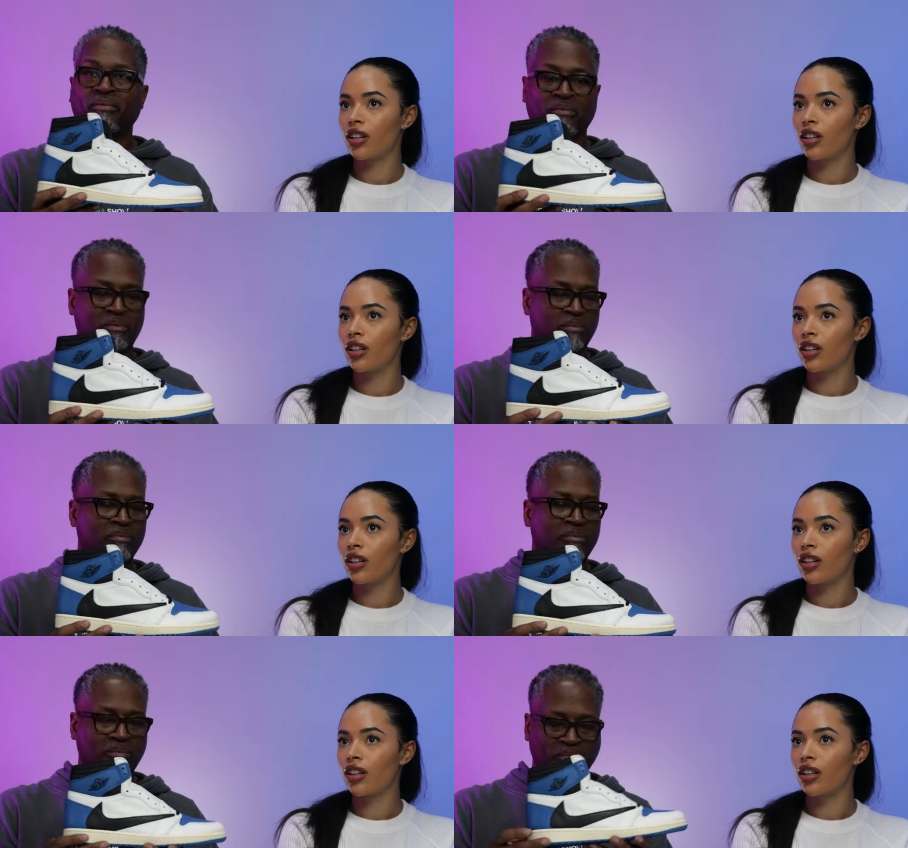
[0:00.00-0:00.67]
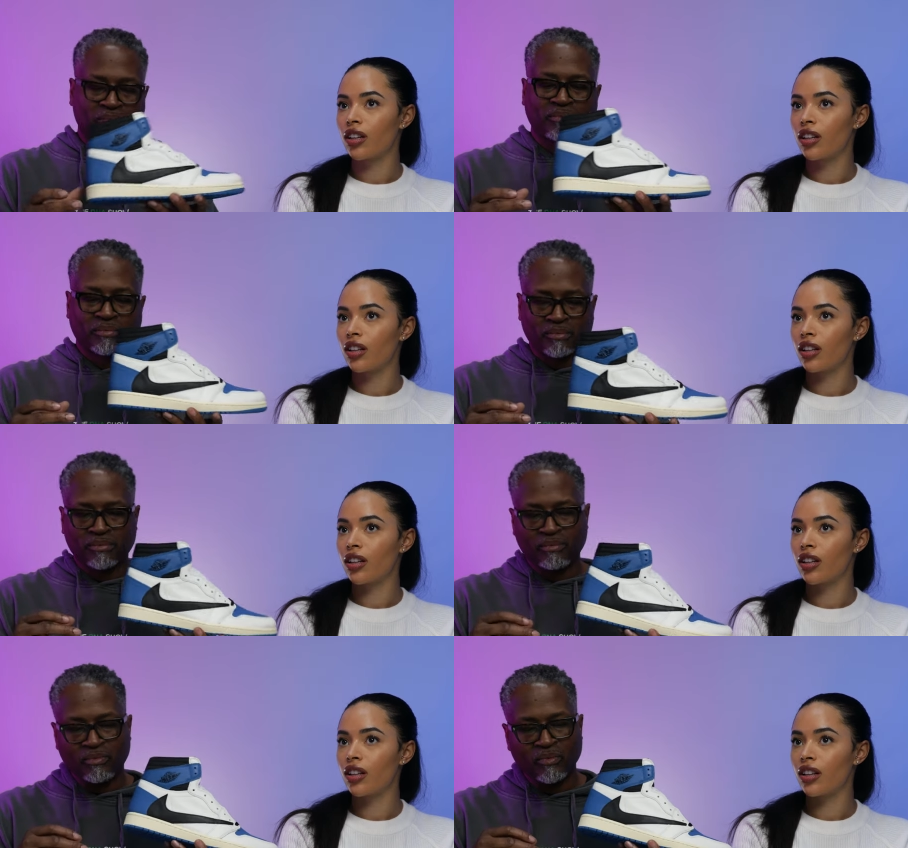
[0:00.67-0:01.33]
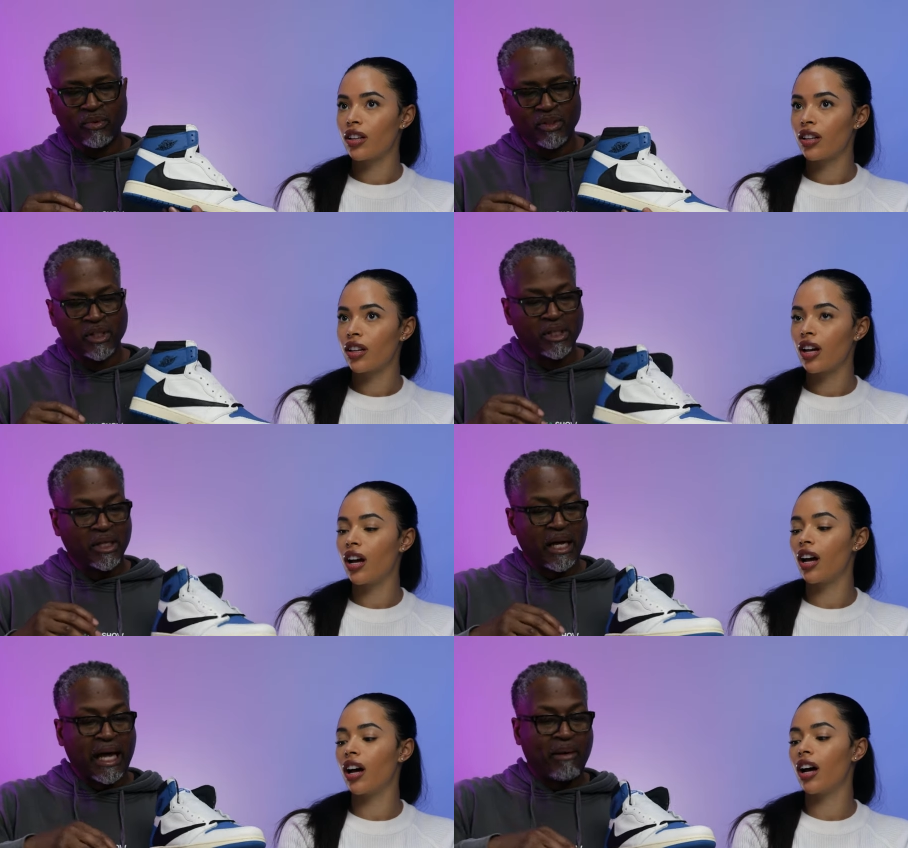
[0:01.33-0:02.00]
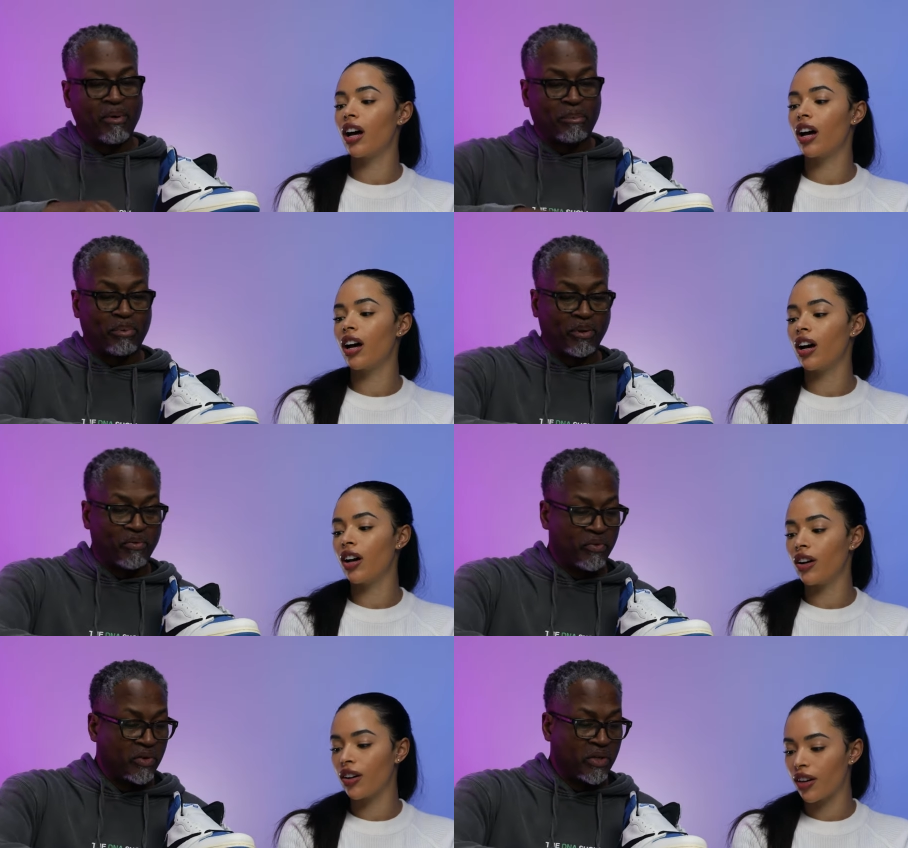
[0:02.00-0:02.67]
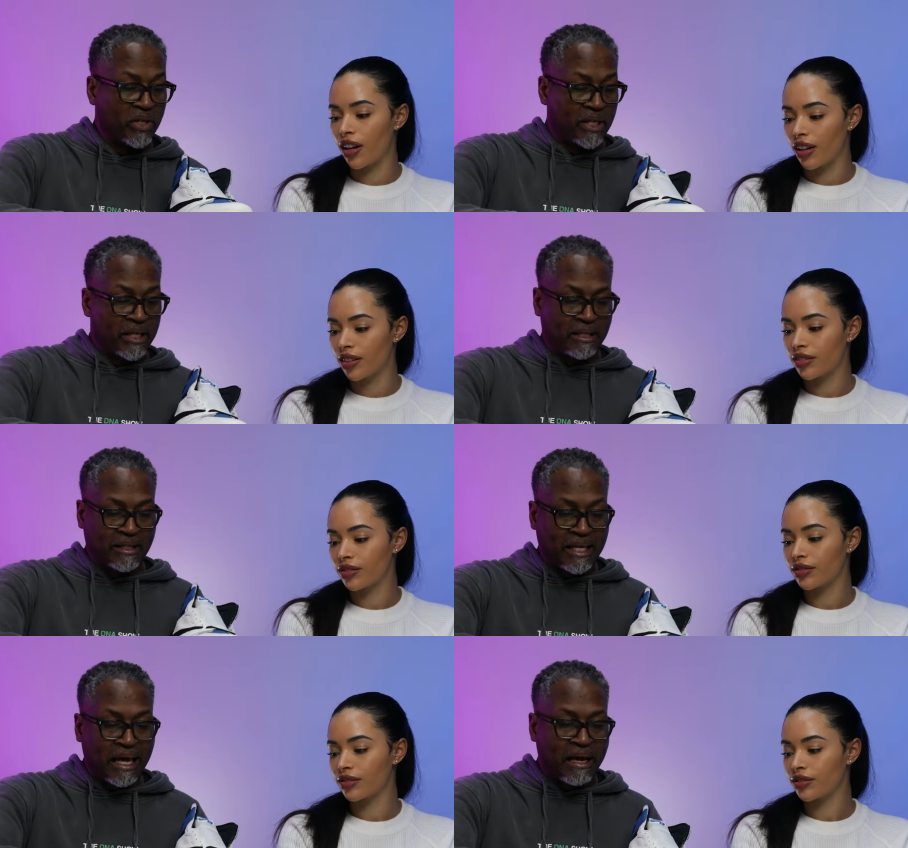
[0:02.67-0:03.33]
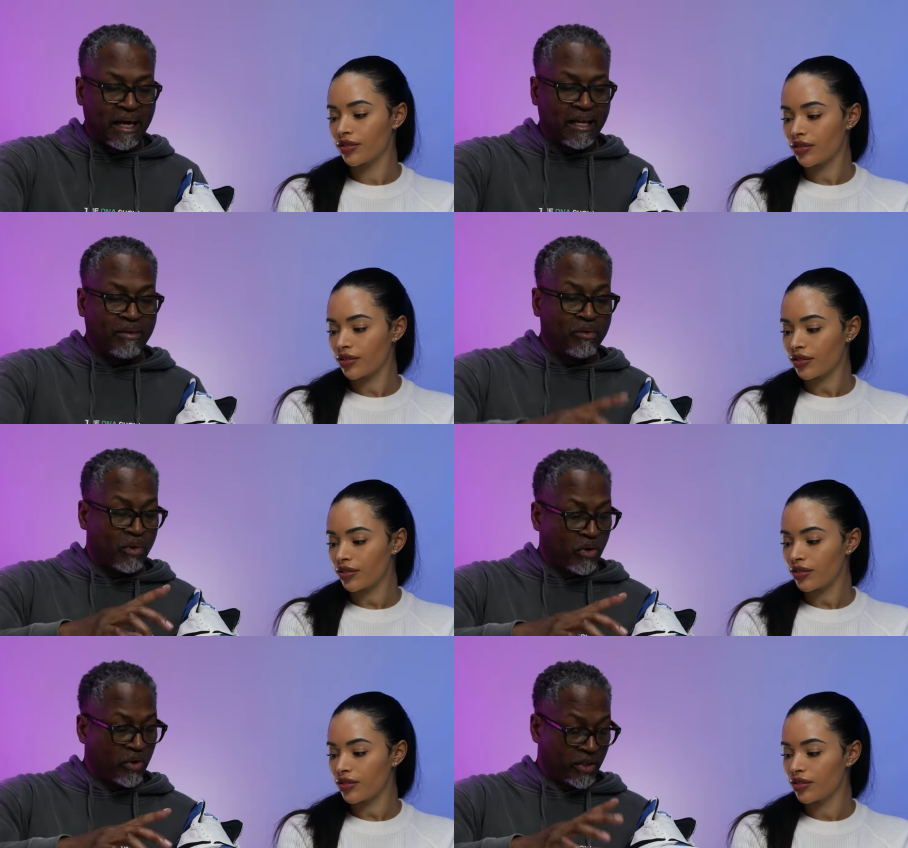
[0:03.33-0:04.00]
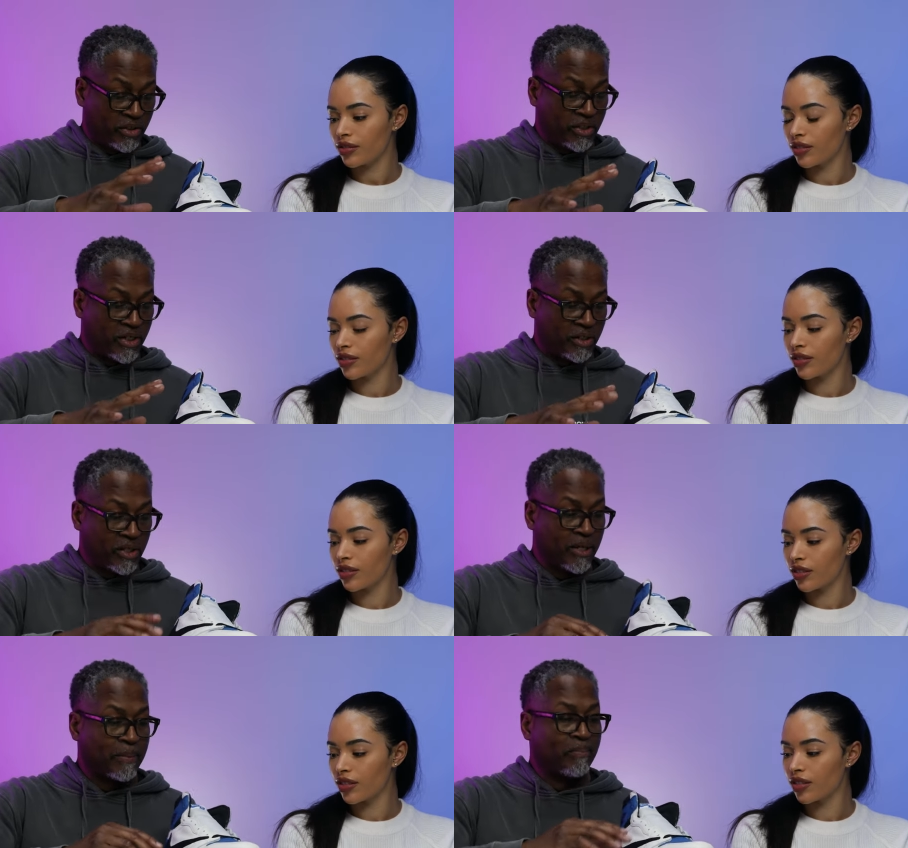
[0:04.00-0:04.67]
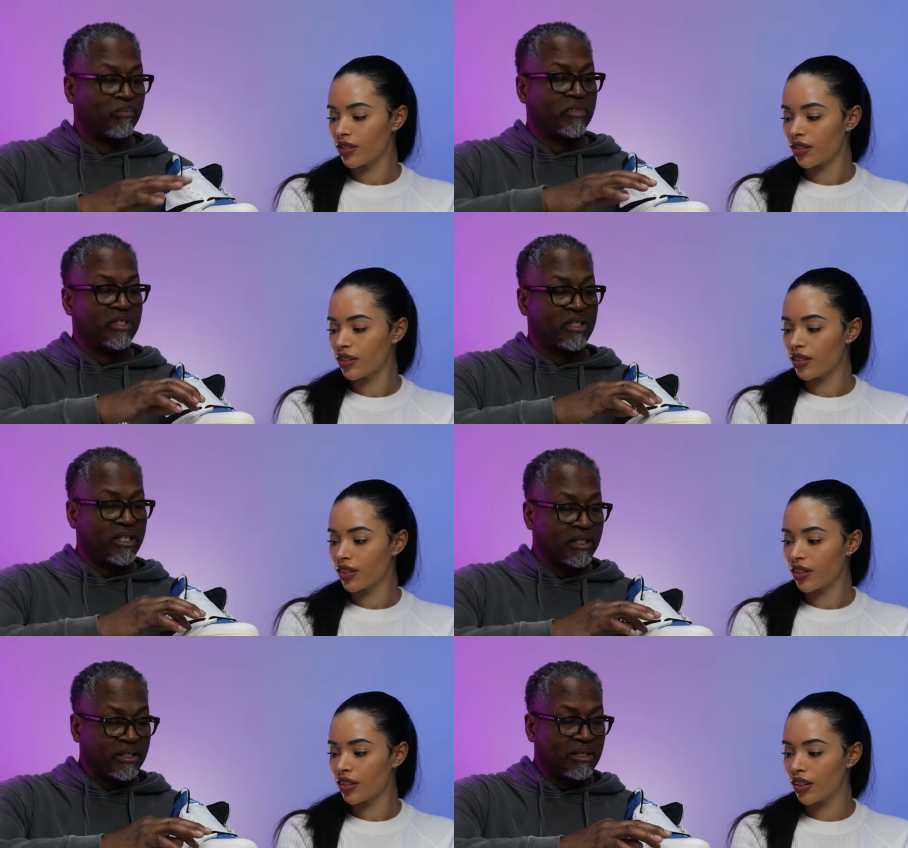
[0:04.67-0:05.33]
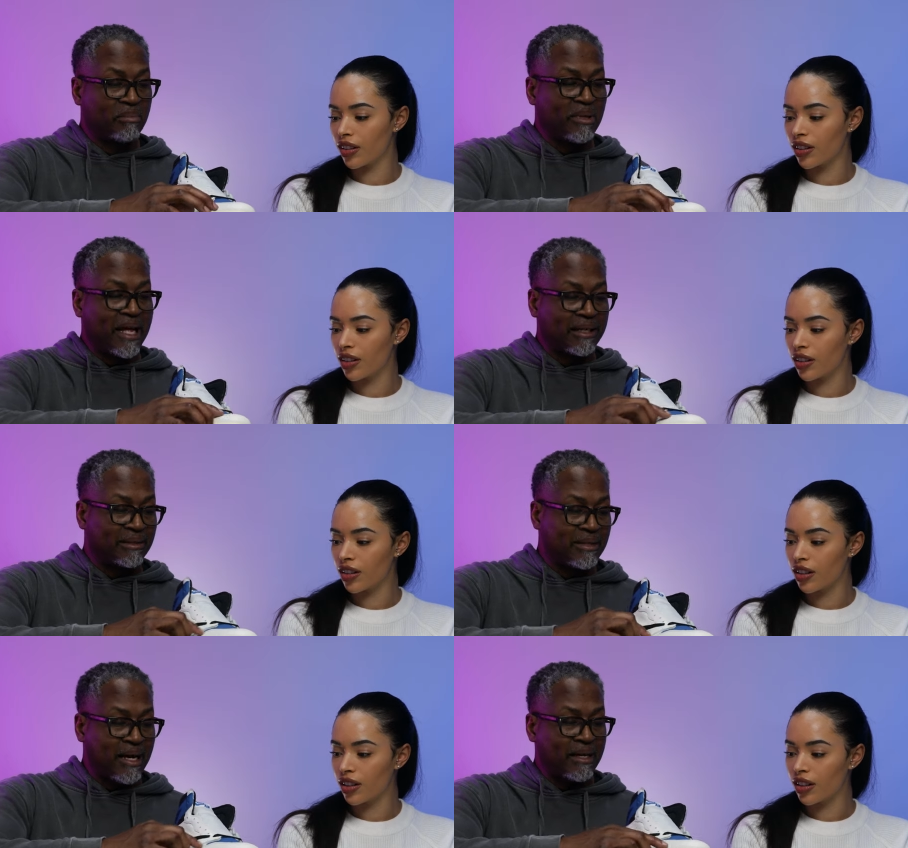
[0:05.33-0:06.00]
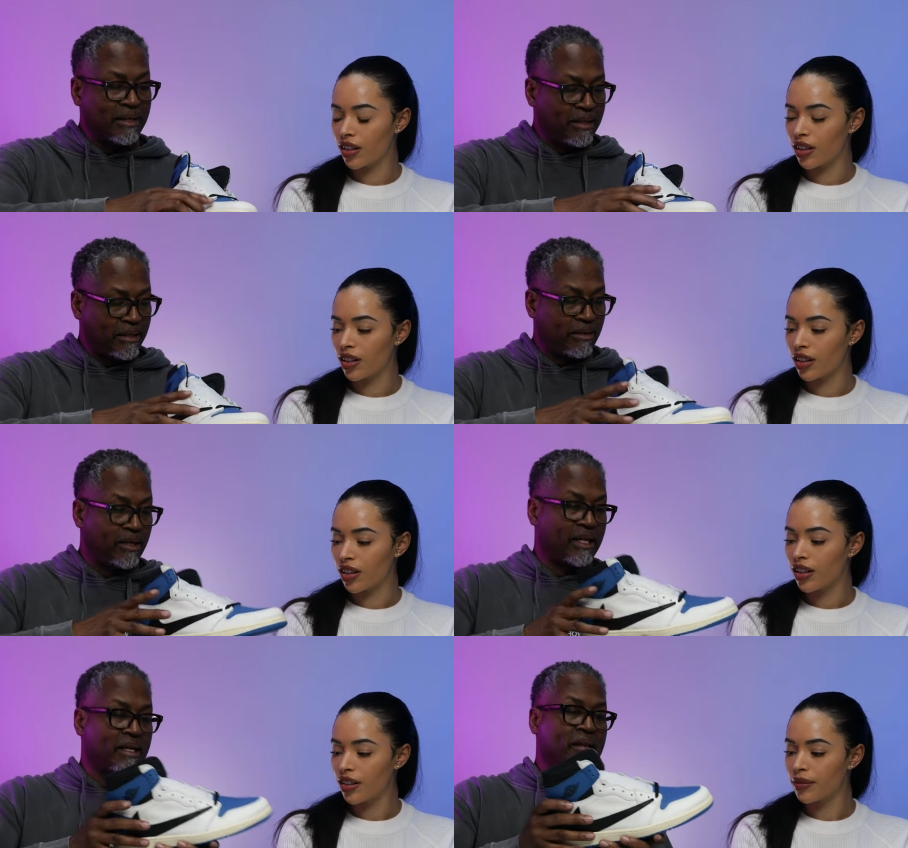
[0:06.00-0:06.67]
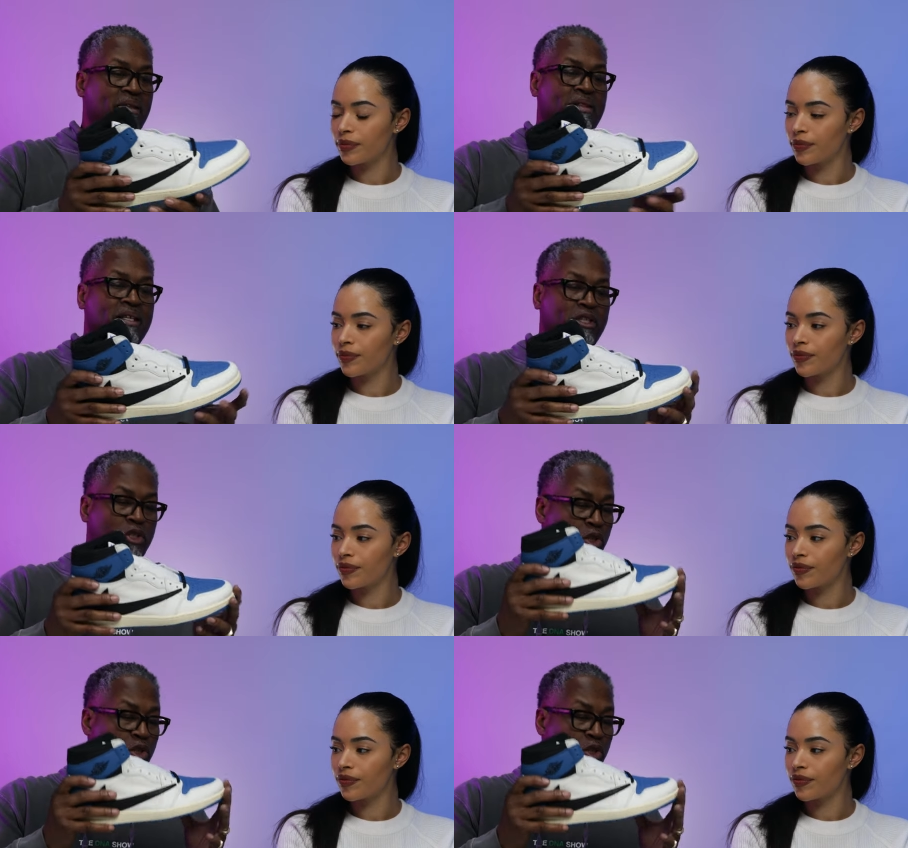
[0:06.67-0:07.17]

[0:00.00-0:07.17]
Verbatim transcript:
Speaker 1: because you can mess it up. Uh, I would prefer. Okay. Yeah. No. Here's this. Since the black's not here, mm -hmm. this